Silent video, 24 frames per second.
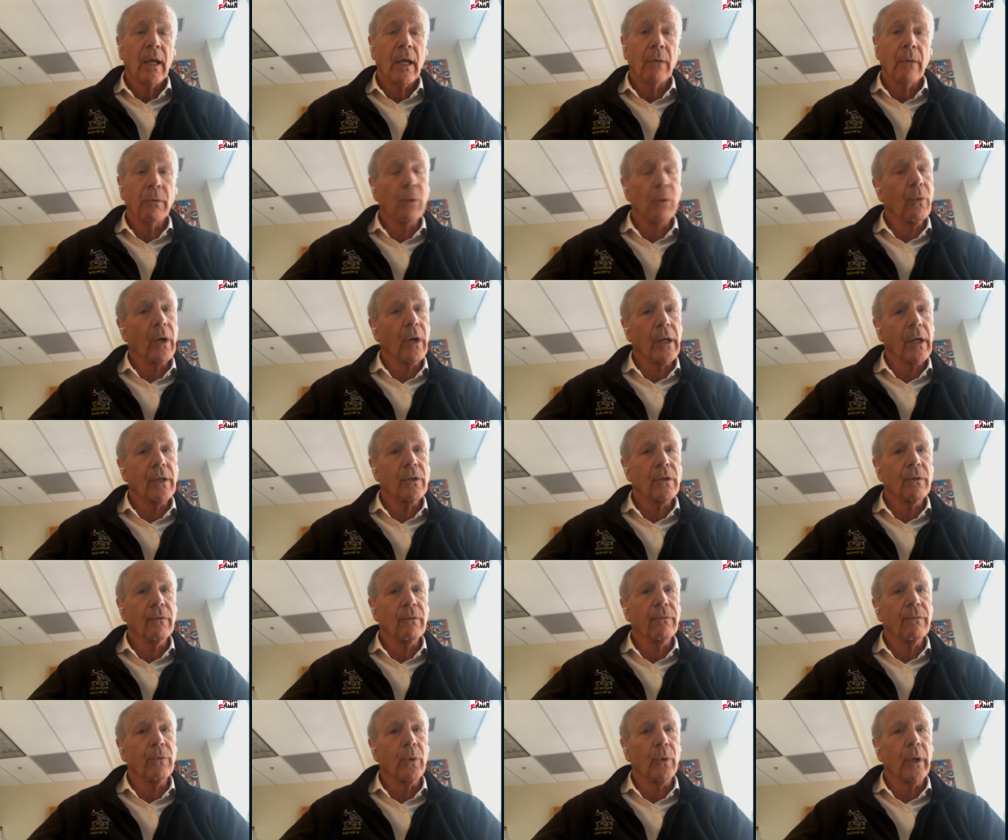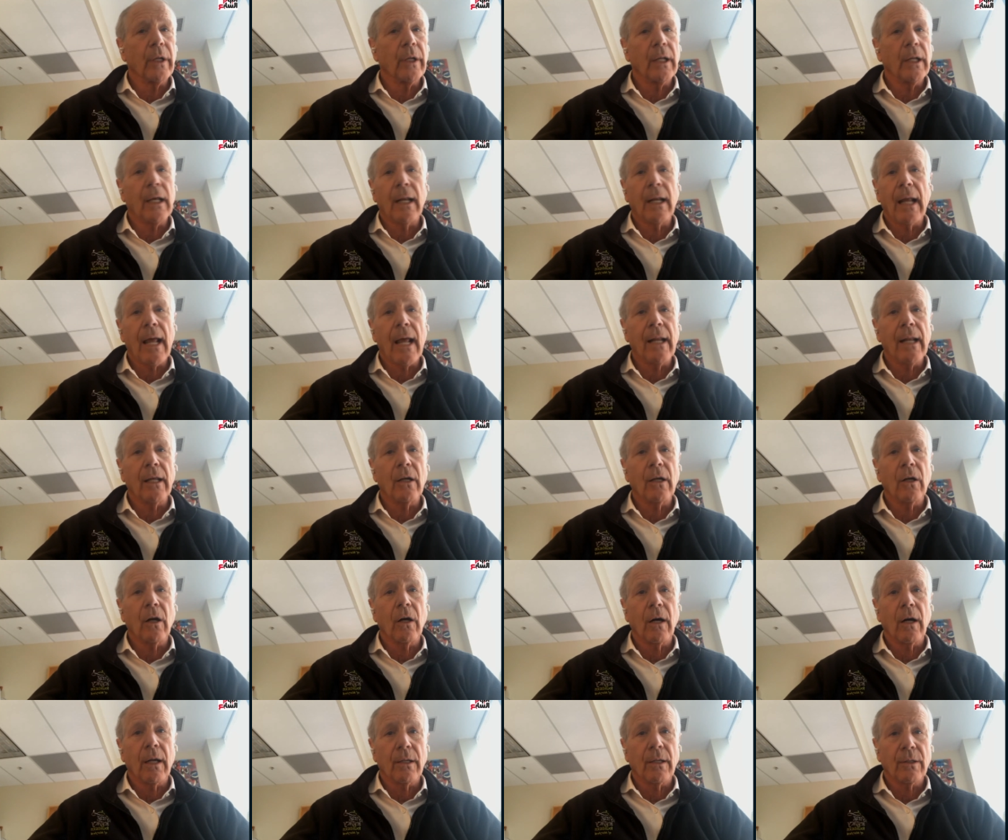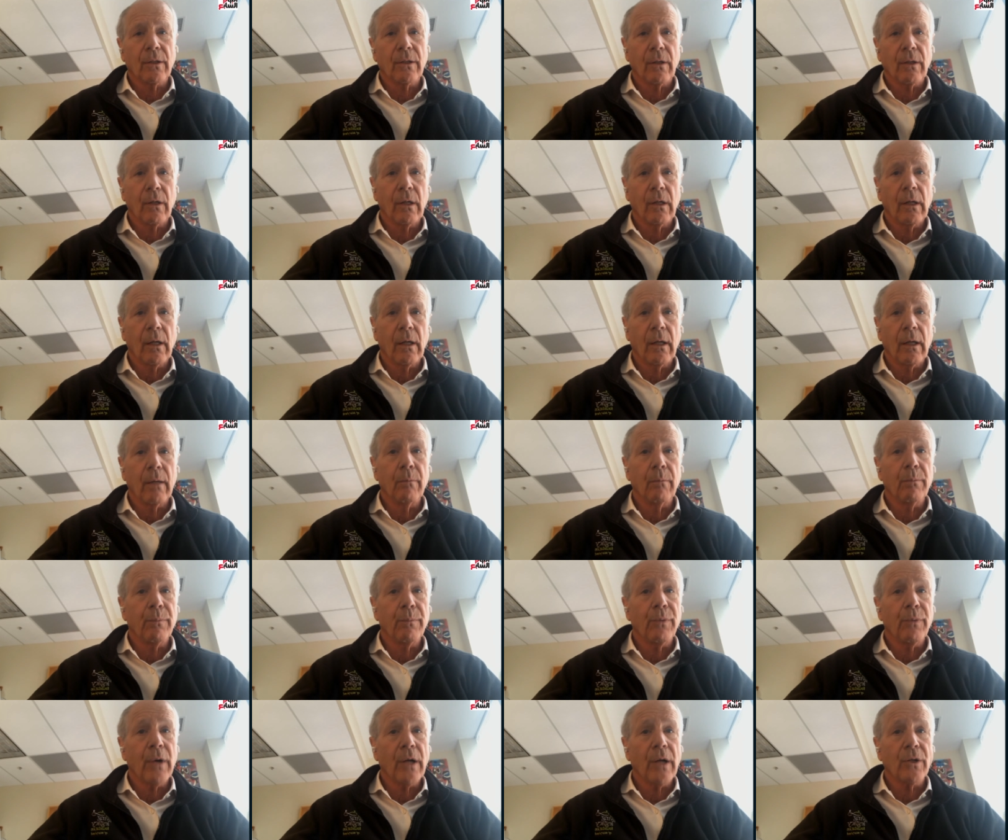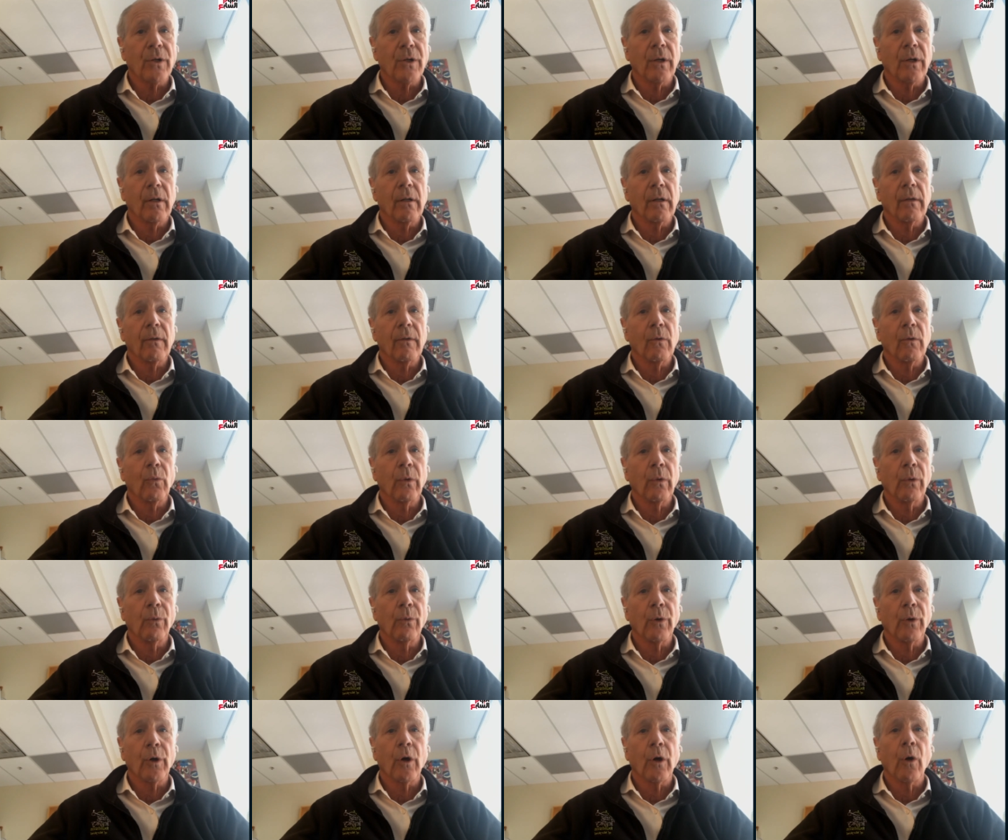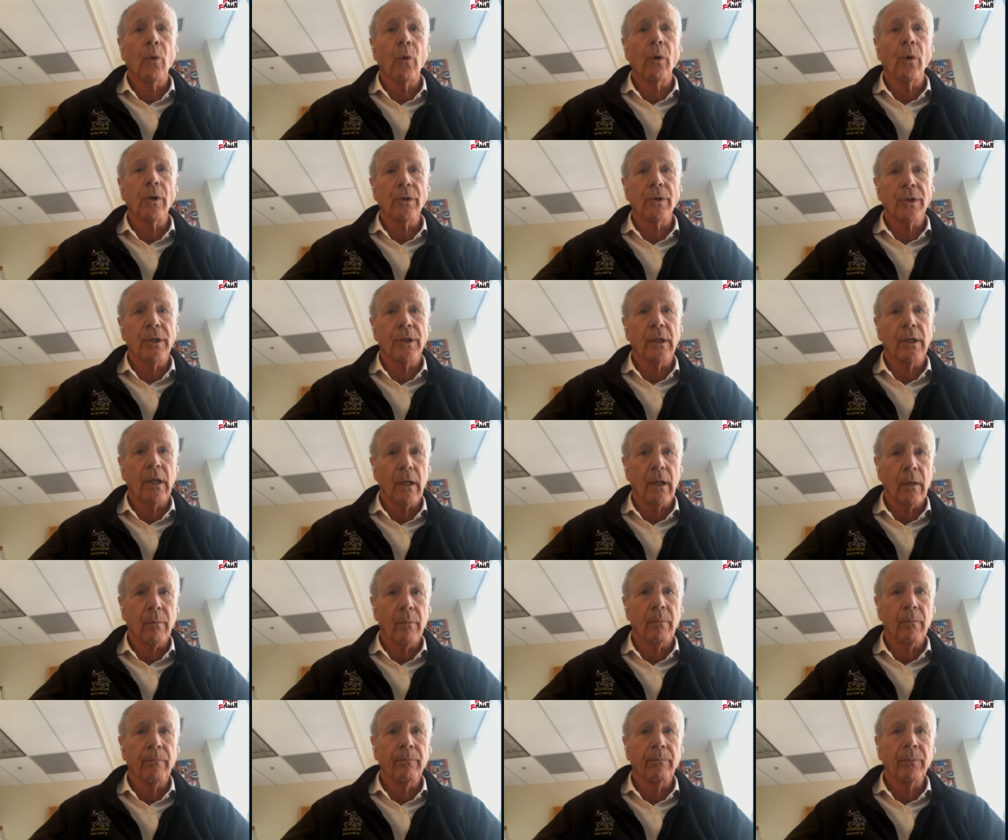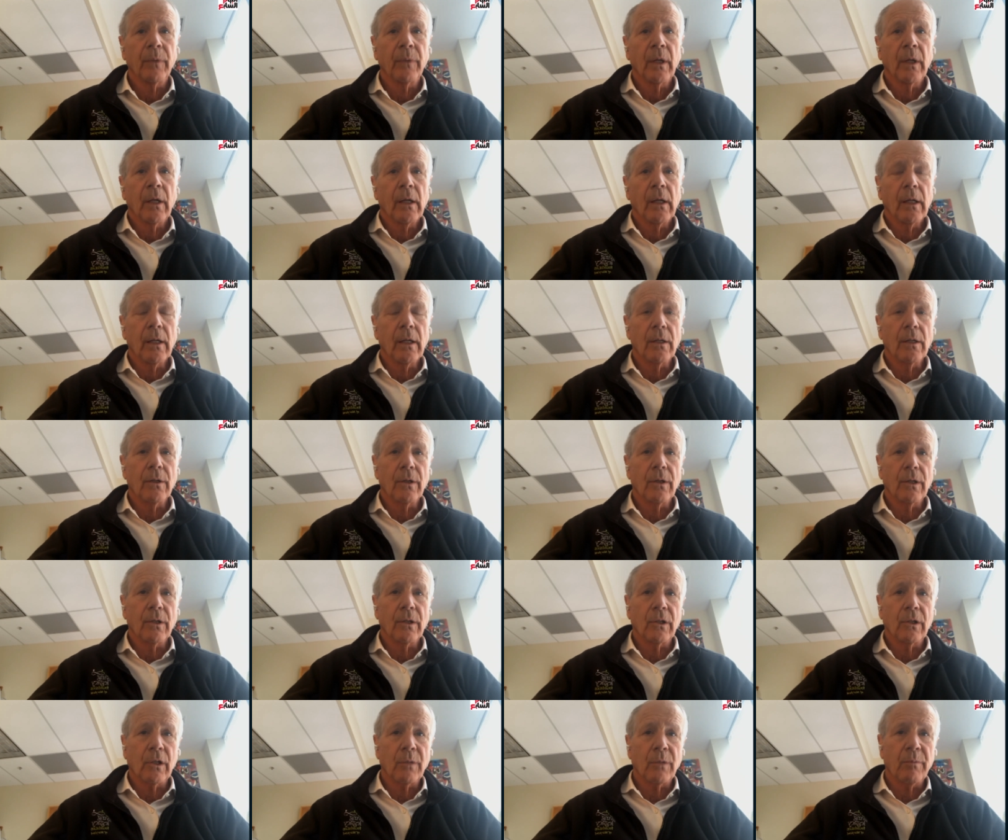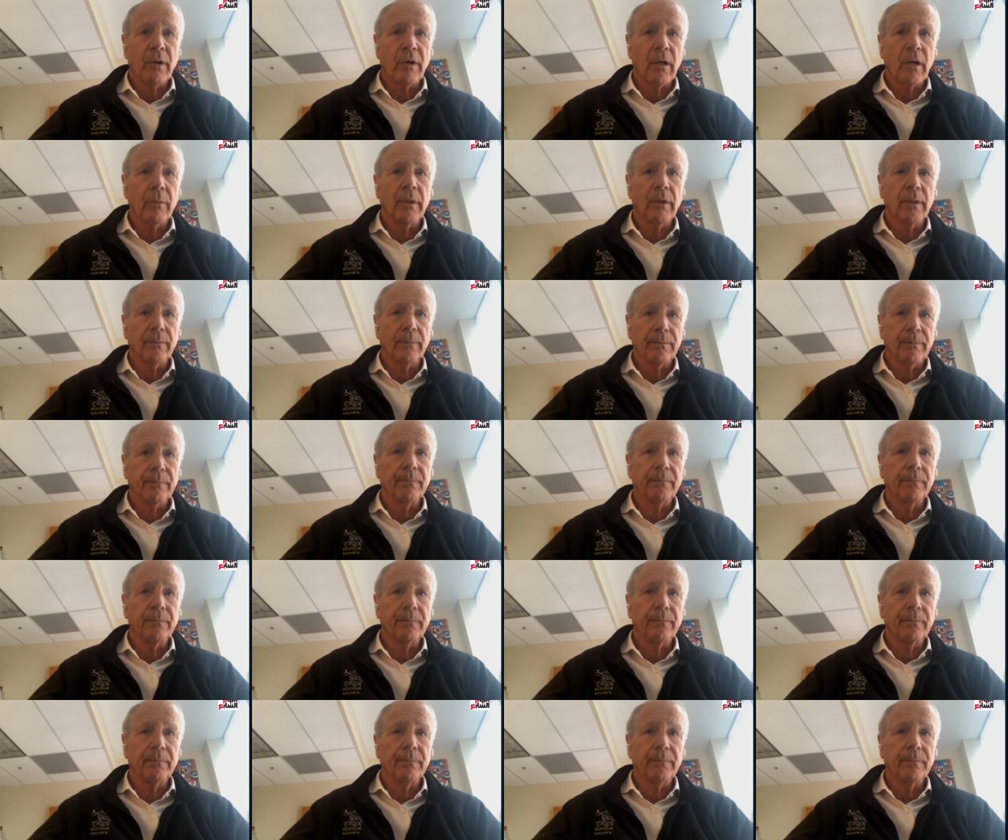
And we wanted to avoid at any cost the impression that we were coercing him into this experiment.